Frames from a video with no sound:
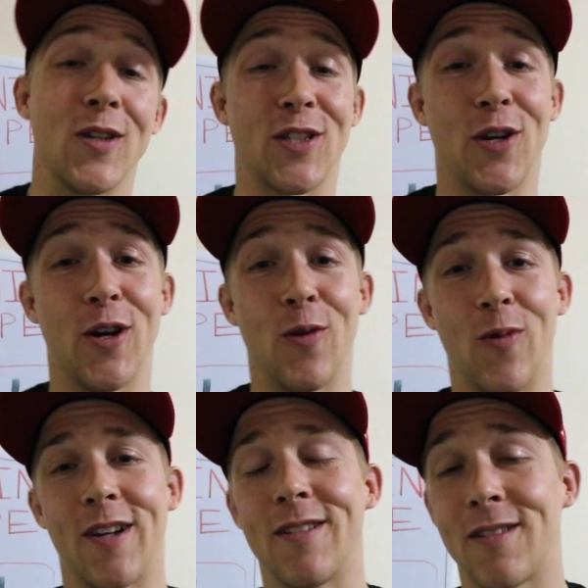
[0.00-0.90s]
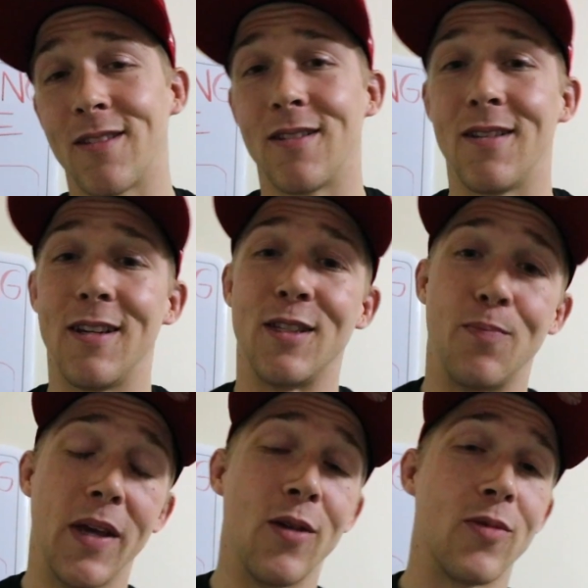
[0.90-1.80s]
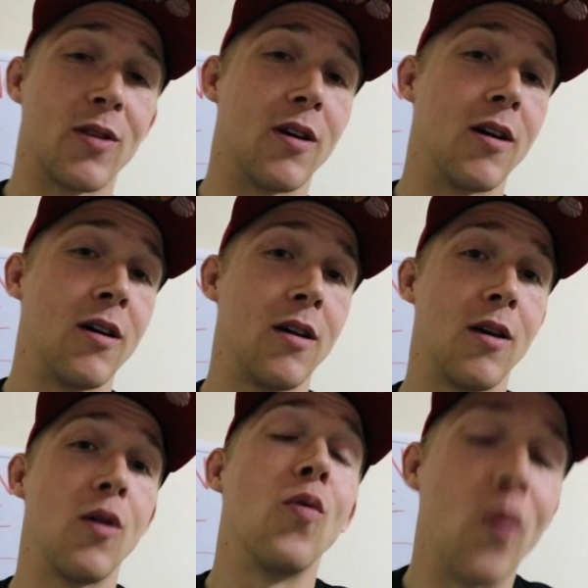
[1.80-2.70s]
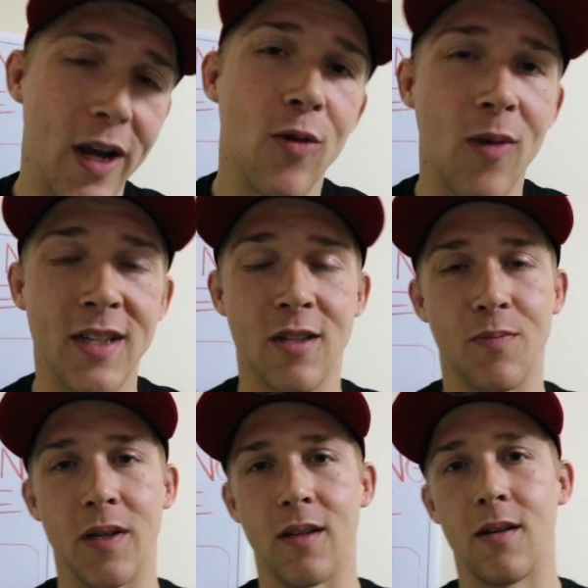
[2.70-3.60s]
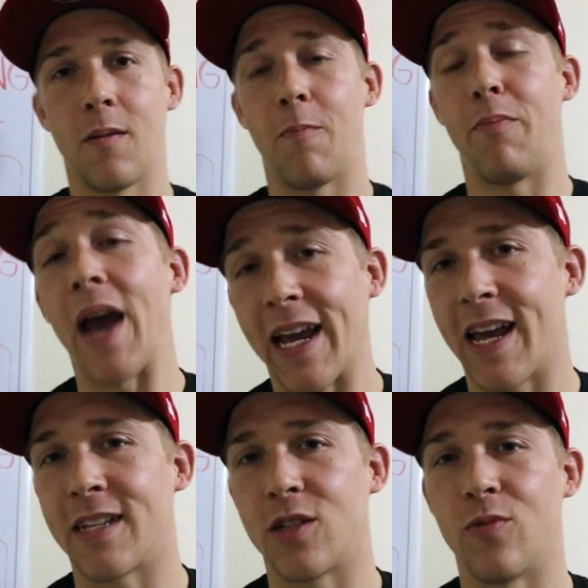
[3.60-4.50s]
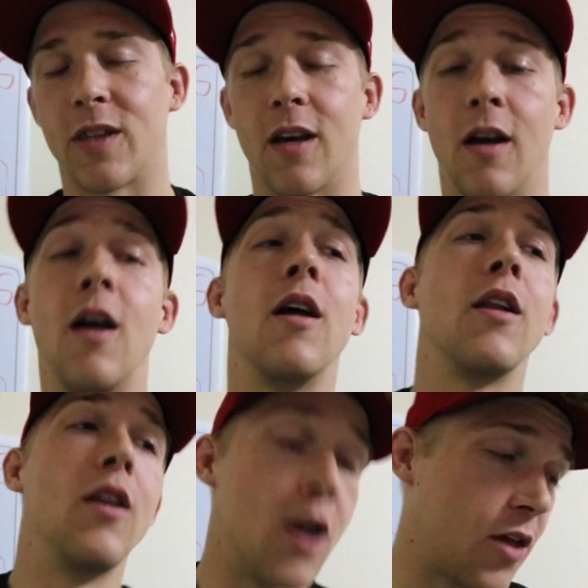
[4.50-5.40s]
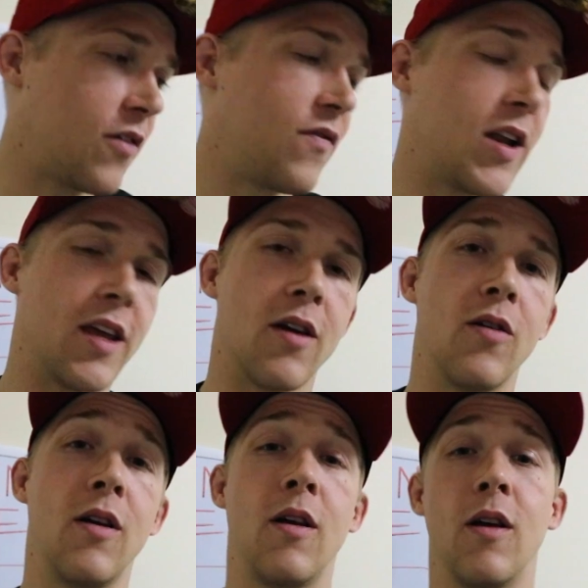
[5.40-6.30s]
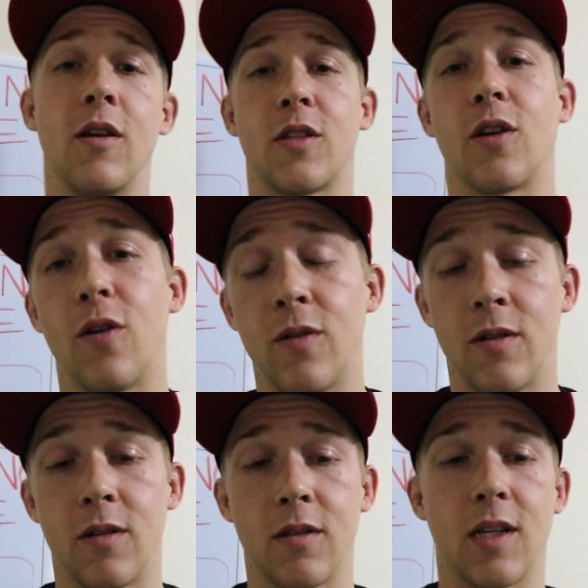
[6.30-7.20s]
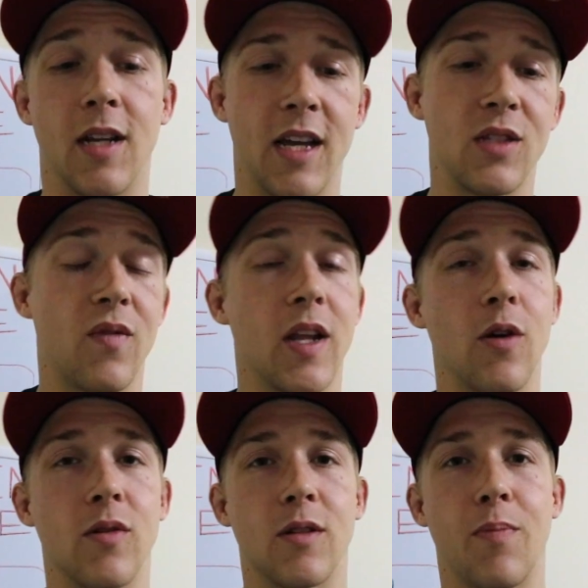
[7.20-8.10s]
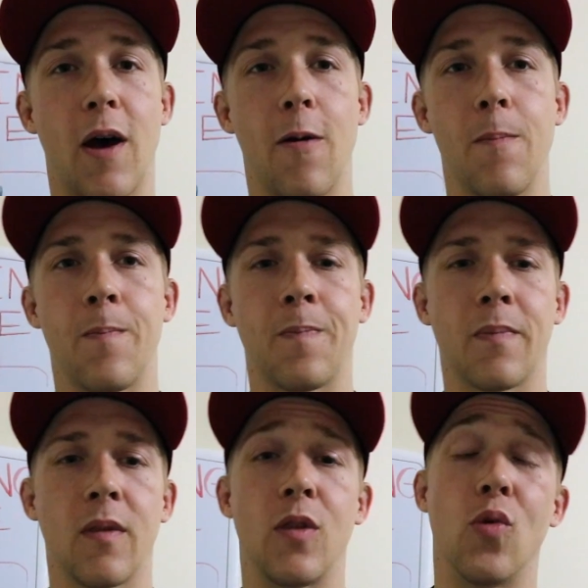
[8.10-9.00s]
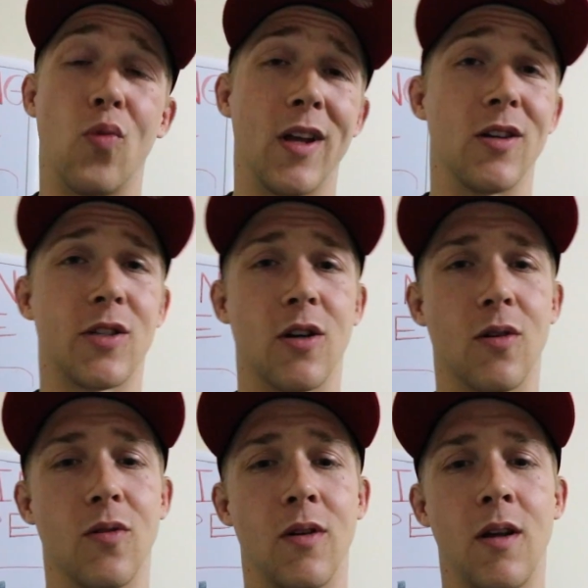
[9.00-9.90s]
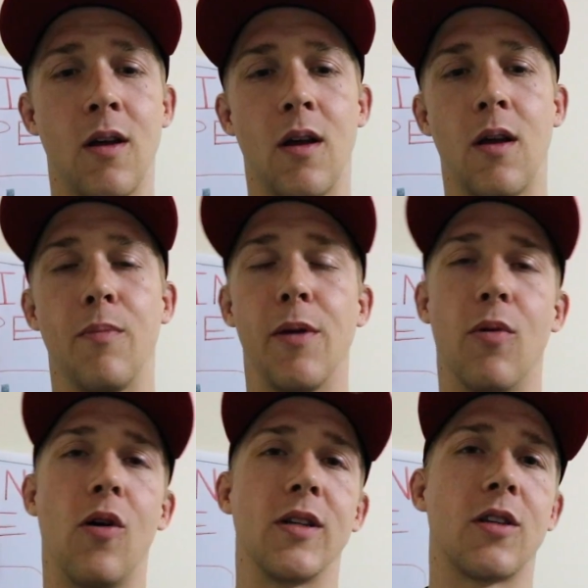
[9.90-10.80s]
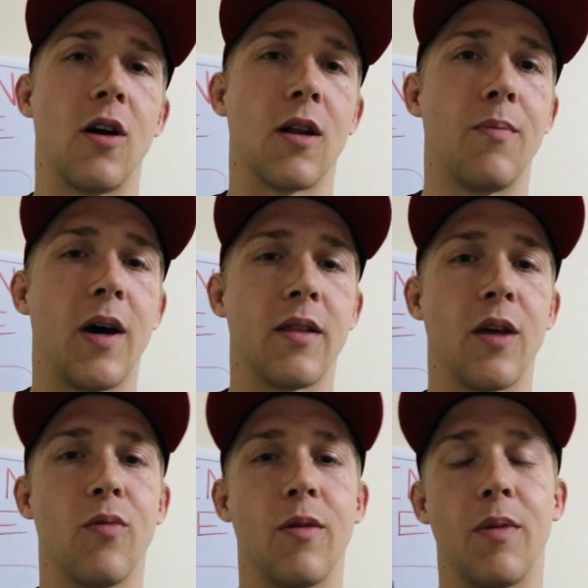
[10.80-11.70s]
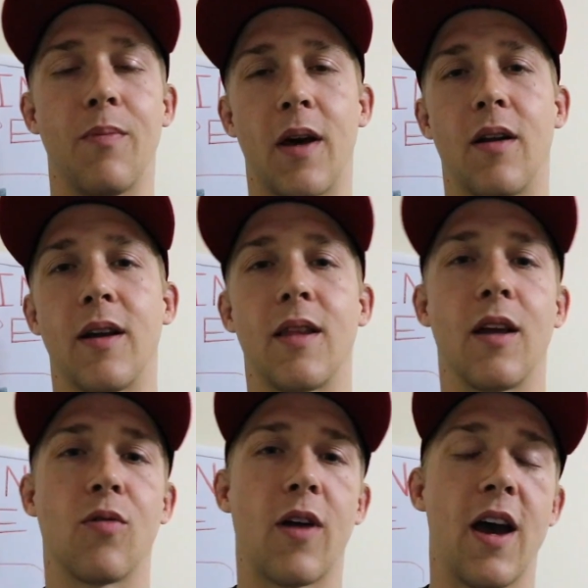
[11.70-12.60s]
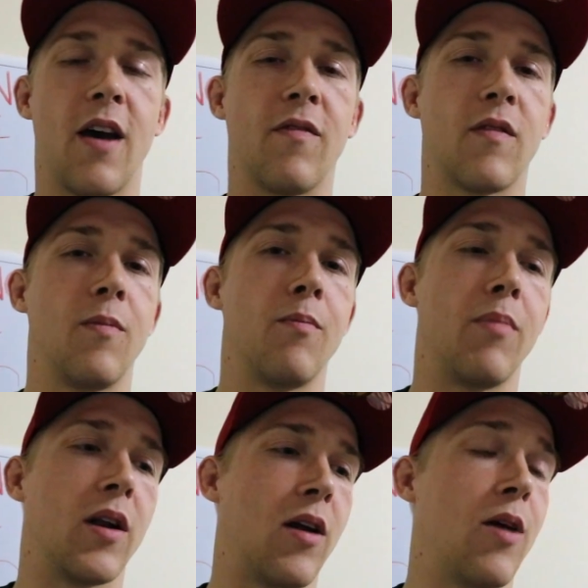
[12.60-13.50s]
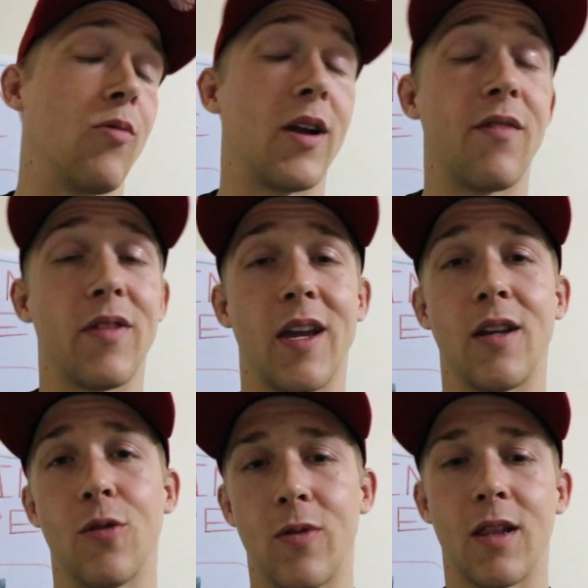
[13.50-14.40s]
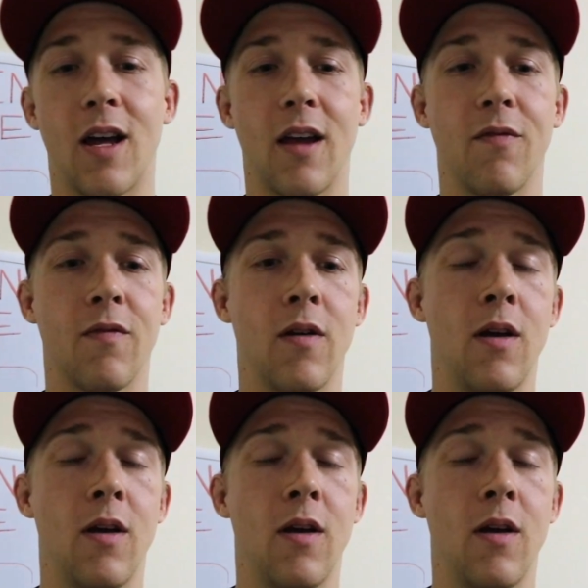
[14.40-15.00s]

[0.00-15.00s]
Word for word: What's good, winners? It's Bean with the winning recipe back at you with another video. So, today's video is about the winner circle. People always talking about they want to be better at their craft, better at whatever they do in life,